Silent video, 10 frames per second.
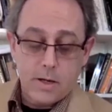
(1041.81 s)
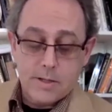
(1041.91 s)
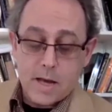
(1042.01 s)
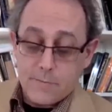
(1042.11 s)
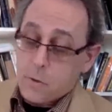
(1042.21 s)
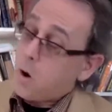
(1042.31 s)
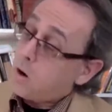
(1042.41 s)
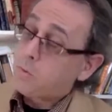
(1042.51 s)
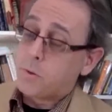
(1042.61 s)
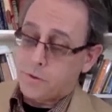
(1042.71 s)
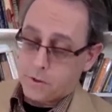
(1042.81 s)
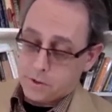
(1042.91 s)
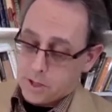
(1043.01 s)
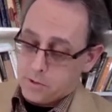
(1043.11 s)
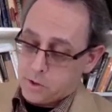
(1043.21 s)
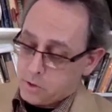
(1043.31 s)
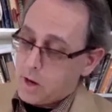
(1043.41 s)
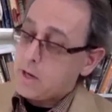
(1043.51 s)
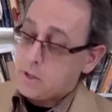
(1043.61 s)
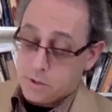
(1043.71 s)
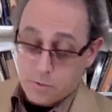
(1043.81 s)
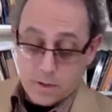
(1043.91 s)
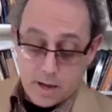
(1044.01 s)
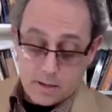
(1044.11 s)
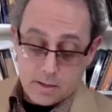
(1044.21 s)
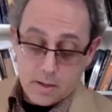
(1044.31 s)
is that if you are ruthless and you try and do that,